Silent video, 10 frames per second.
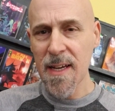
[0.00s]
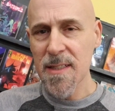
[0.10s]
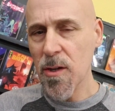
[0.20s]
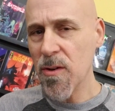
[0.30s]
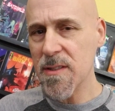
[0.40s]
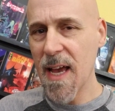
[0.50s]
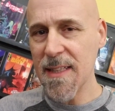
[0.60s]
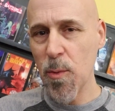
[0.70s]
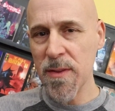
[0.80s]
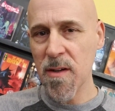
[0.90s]
Don't know
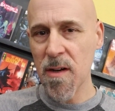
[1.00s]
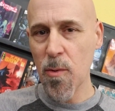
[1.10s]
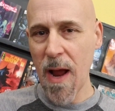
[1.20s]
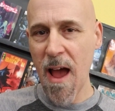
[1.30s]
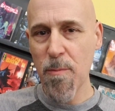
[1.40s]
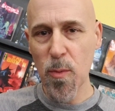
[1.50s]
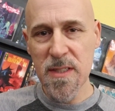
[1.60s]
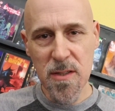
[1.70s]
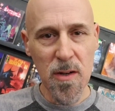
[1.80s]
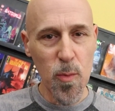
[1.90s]
exactly when they're going to arrive, but we
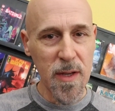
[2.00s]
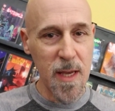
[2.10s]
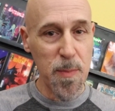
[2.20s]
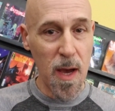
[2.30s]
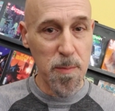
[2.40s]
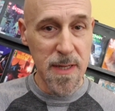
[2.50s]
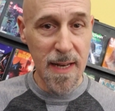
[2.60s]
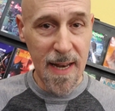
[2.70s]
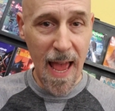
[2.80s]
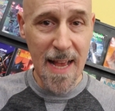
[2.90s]
certainly will keep you
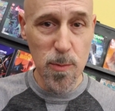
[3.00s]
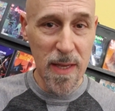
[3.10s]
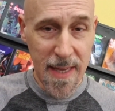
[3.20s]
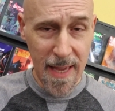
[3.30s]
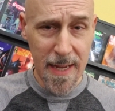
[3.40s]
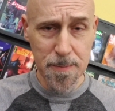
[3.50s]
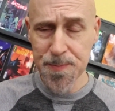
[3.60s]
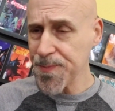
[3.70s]
updated as we can.